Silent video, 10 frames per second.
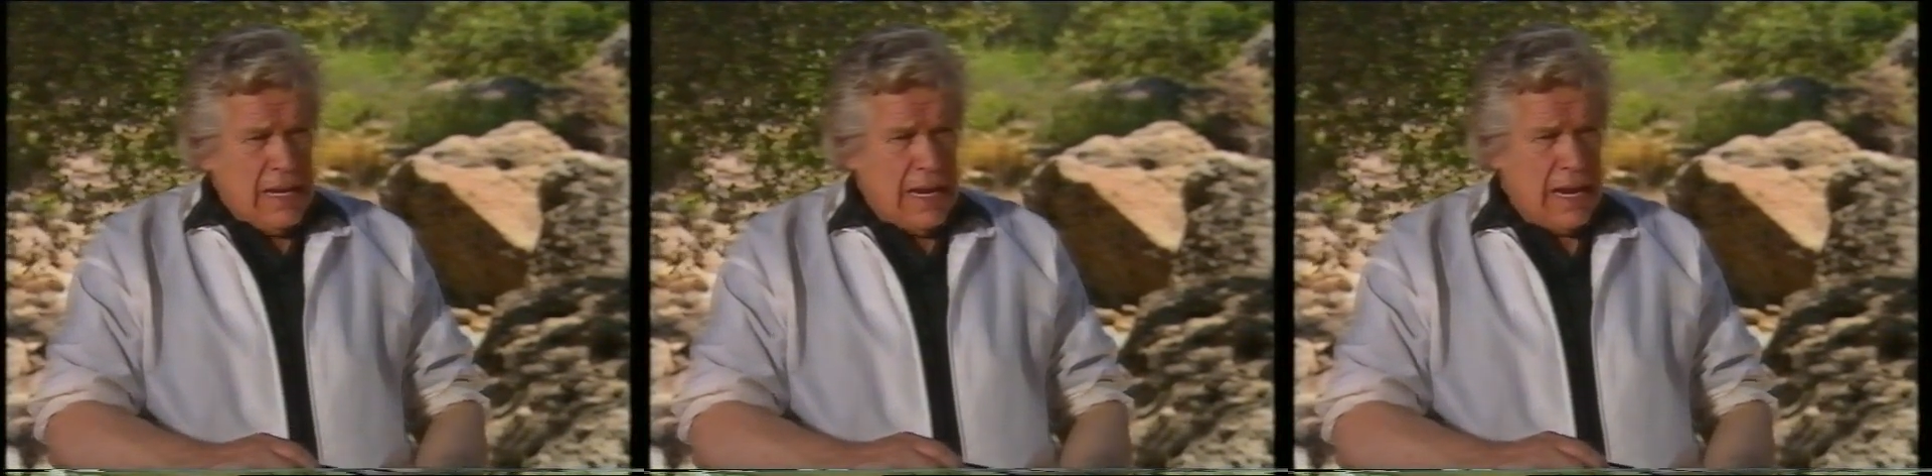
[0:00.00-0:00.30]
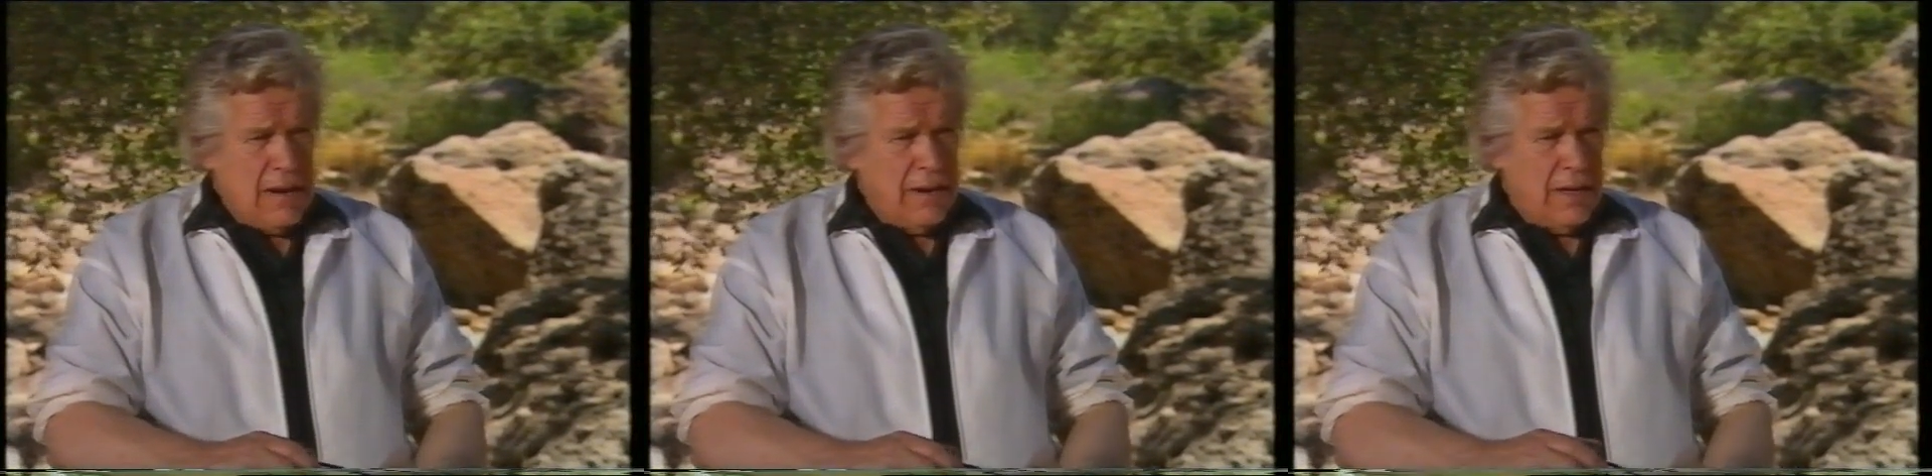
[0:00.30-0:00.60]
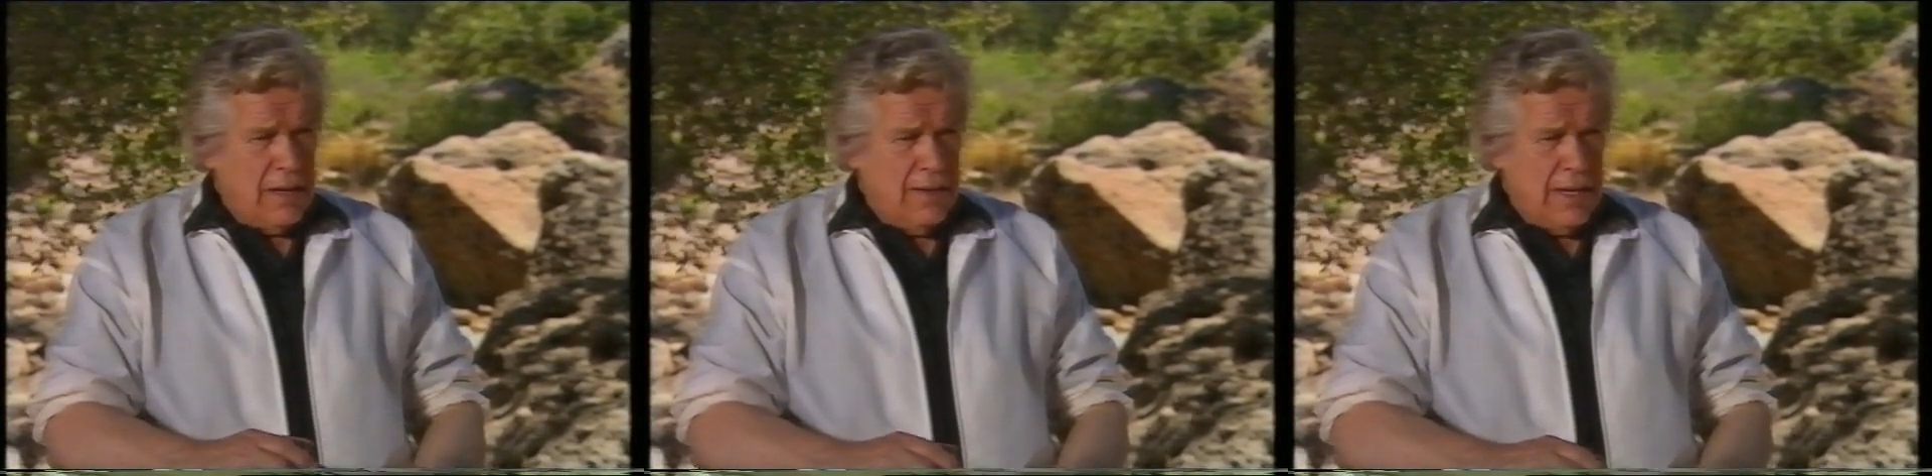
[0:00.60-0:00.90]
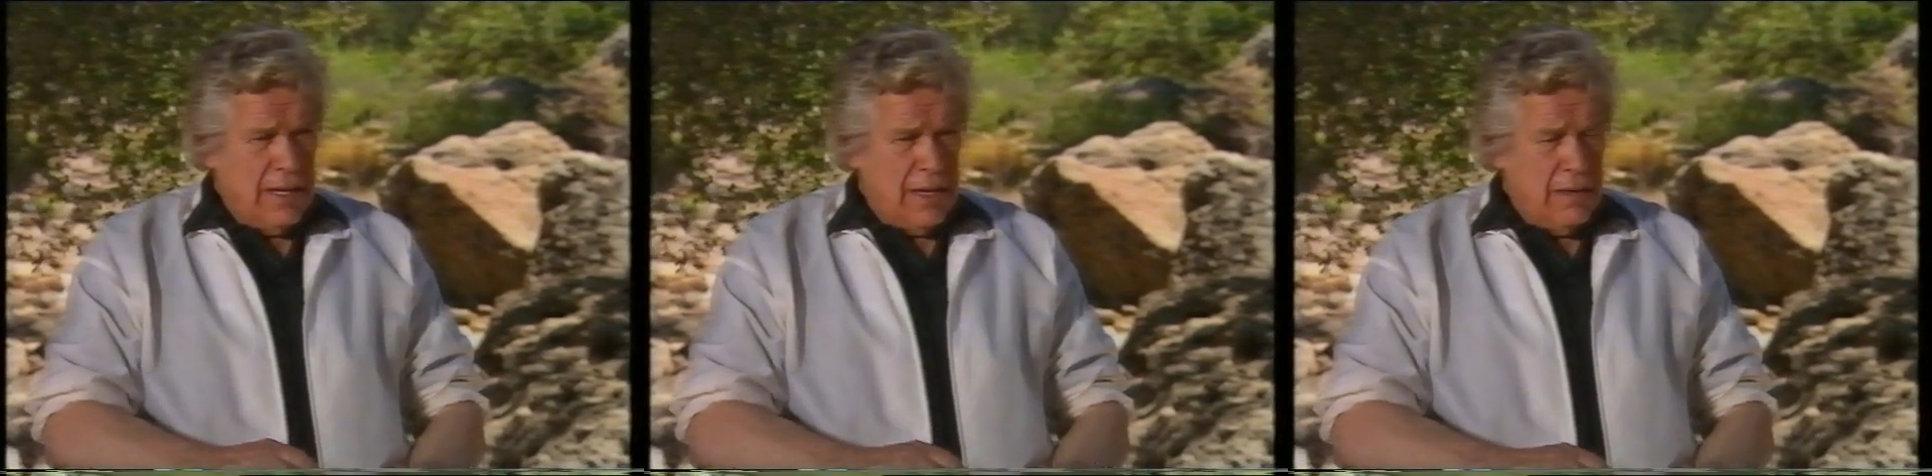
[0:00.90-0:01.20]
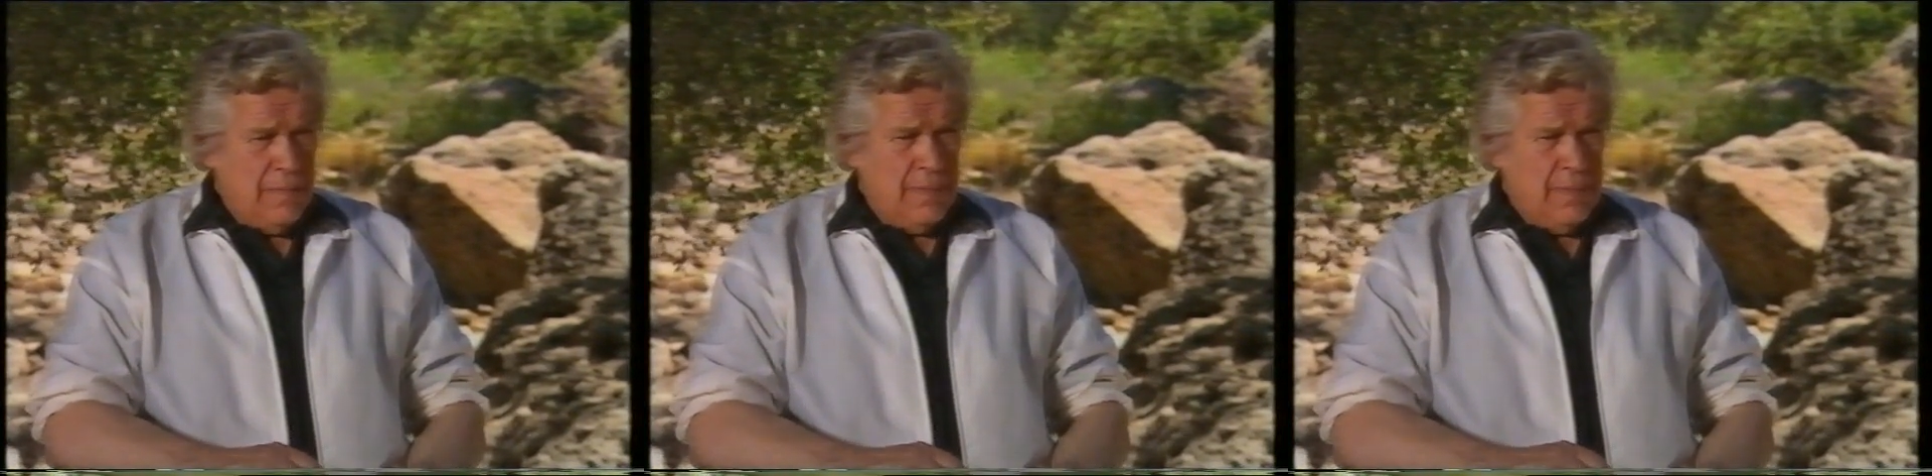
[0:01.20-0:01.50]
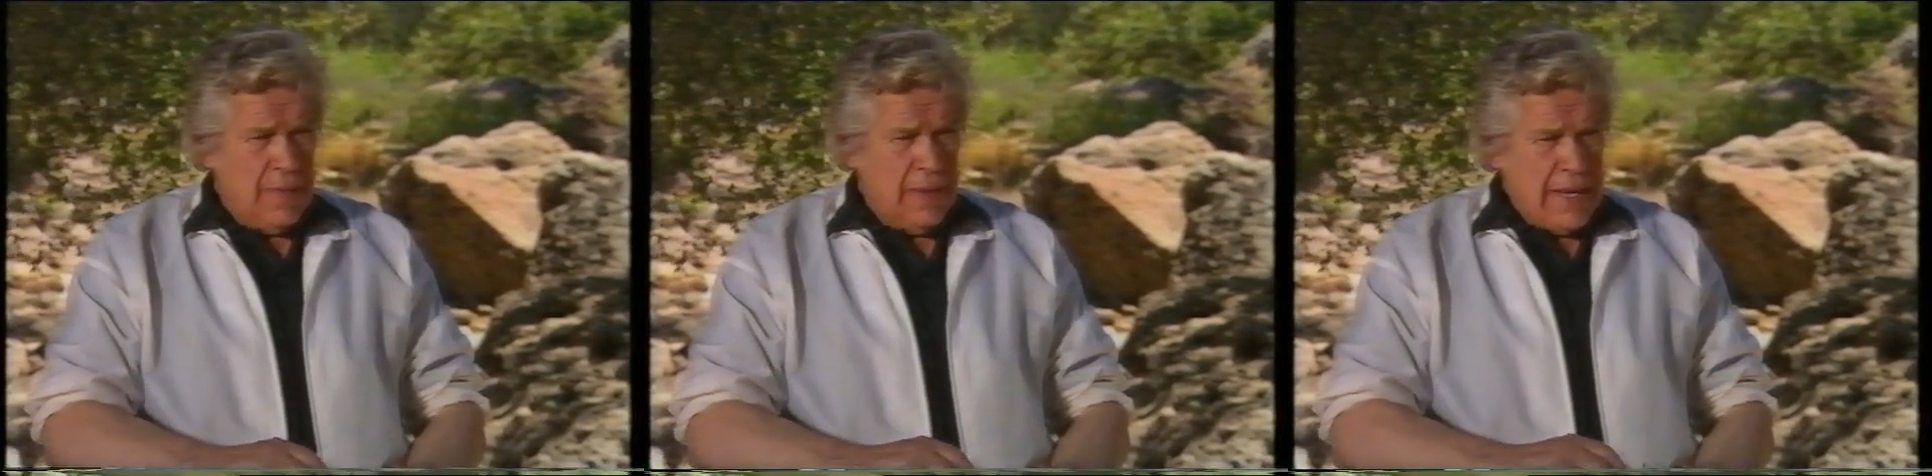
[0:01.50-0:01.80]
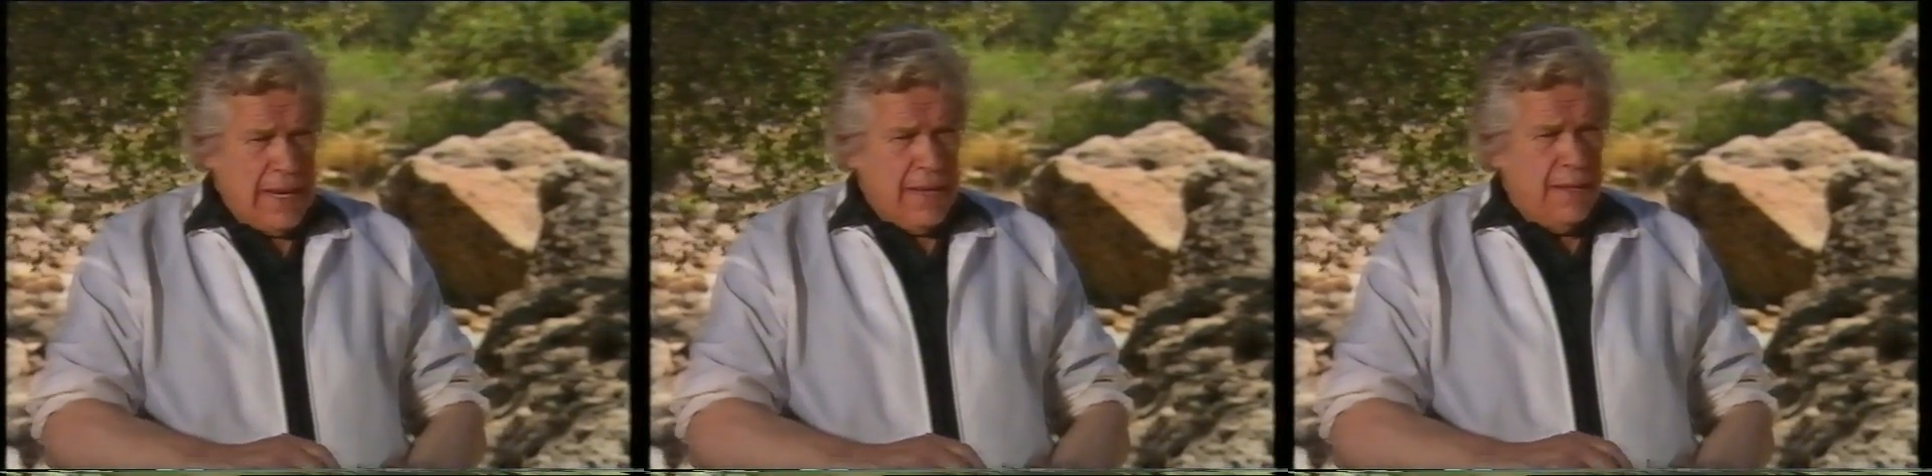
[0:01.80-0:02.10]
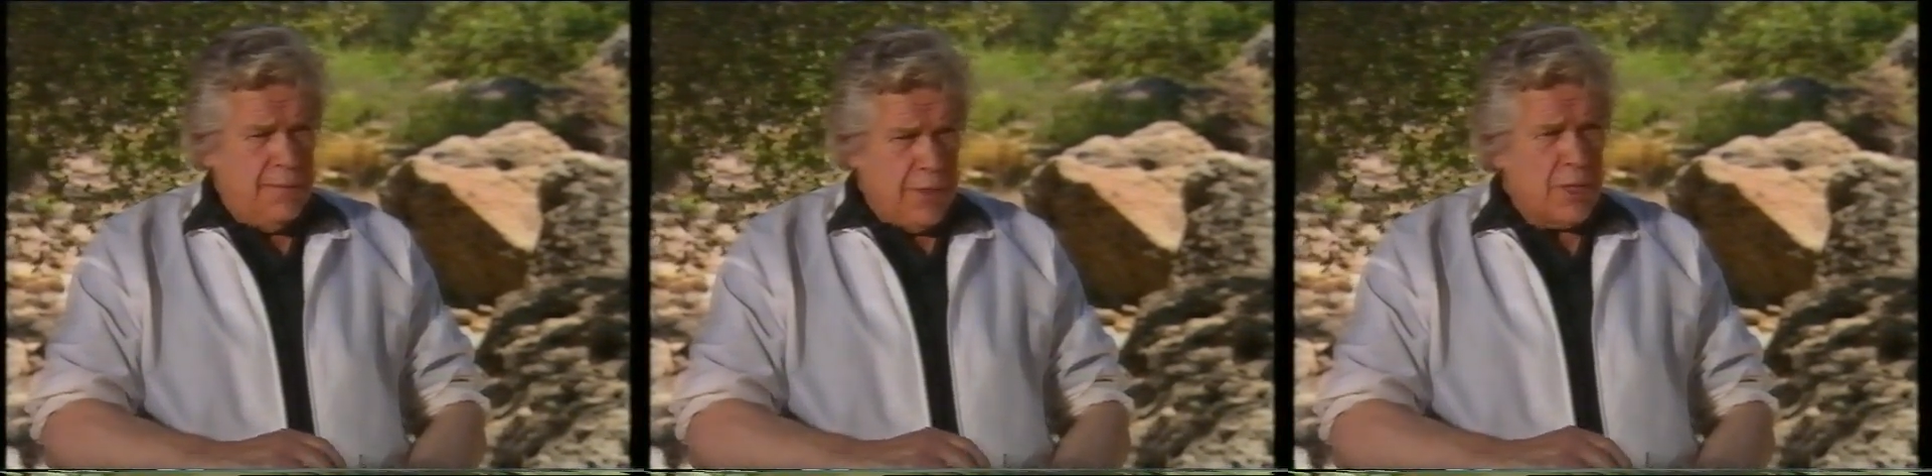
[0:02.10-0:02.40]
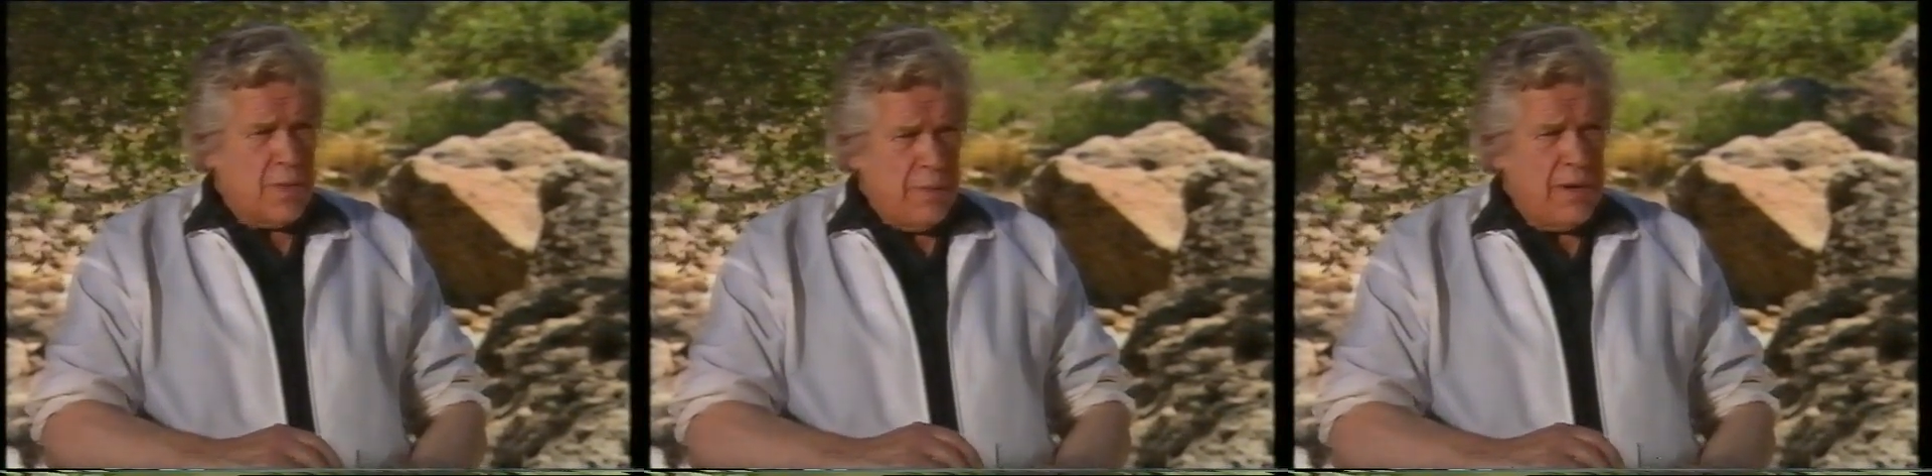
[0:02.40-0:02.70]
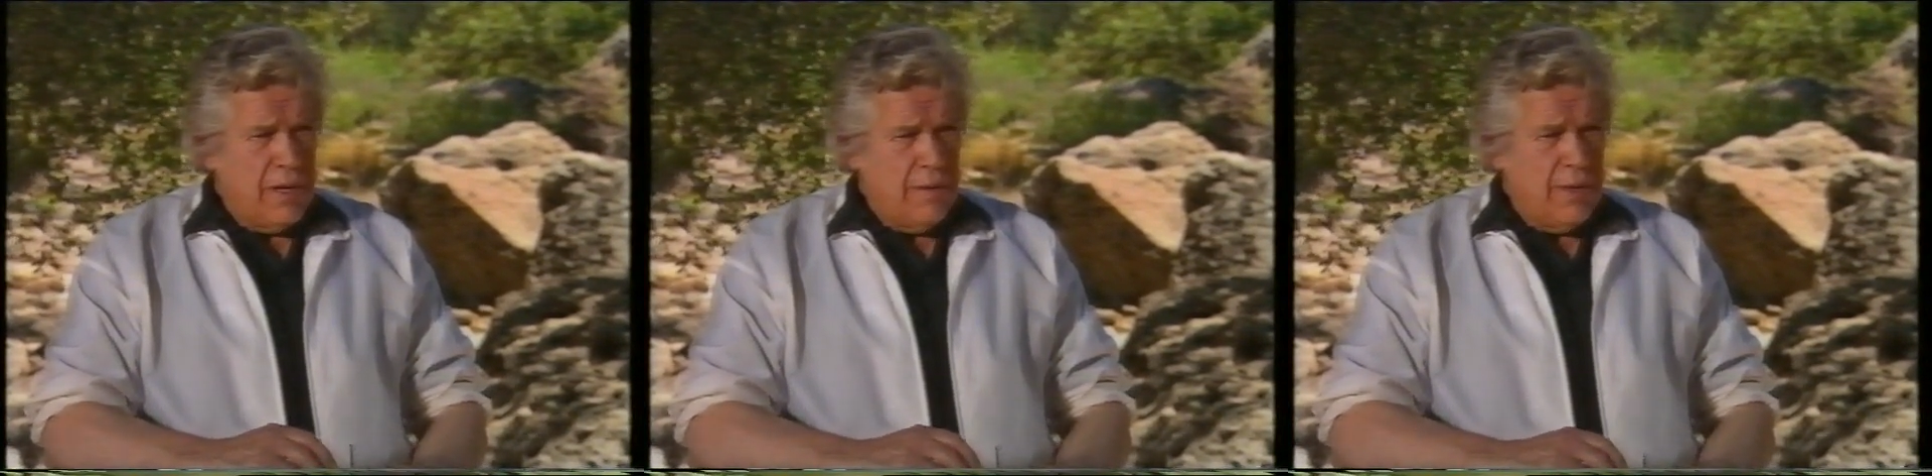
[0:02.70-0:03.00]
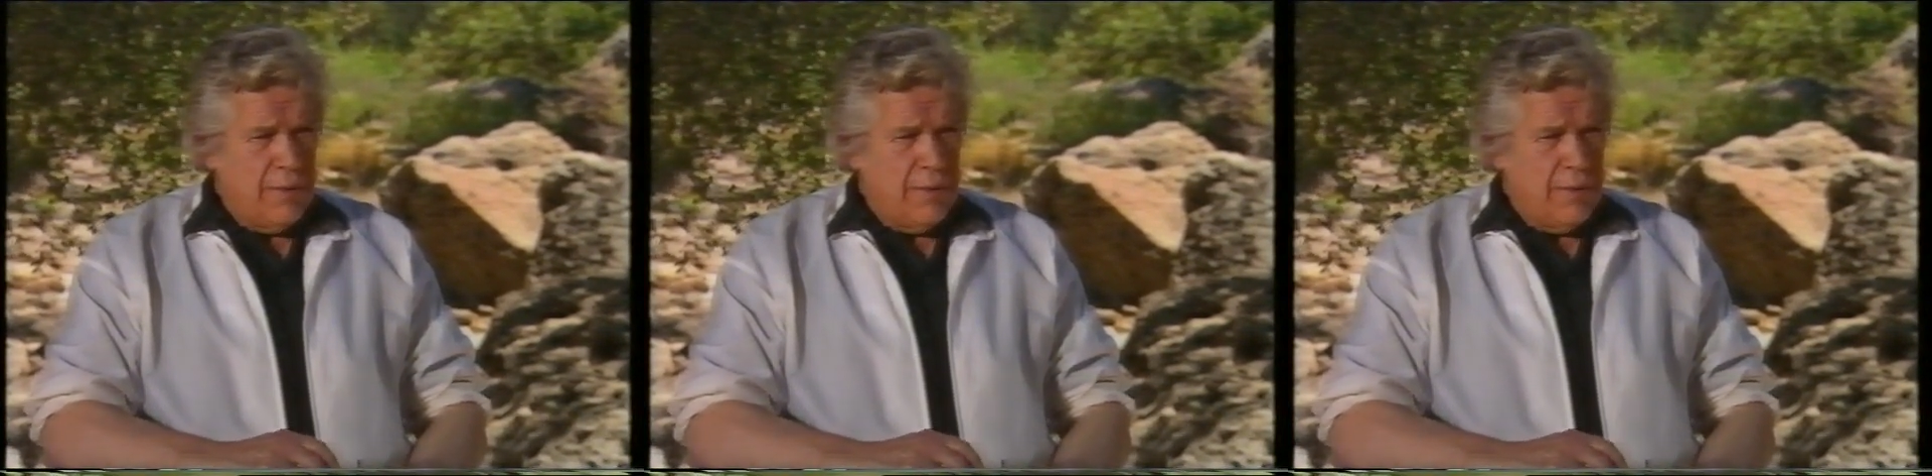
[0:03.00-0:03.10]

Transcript: And uh, the, uh, the physical part of,